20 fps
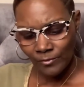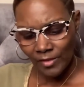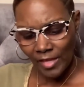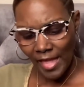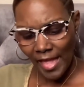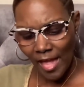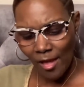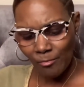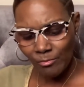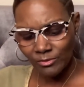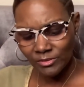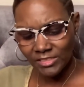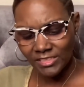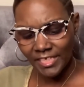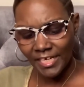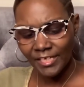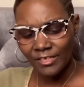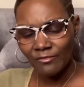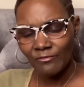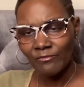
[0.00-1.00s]
Apple
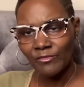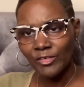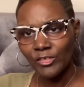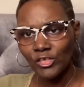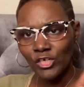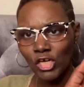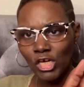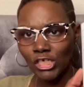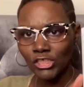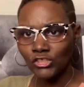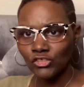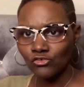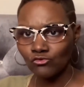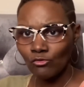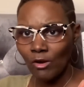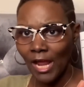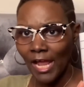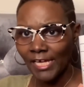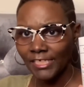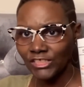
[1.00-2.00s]
cider vinegar
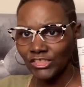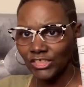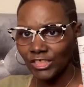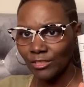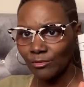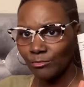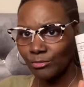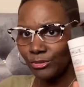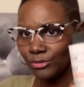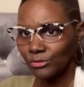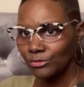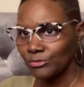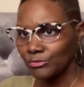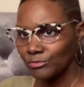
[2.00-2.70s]
dry shampoo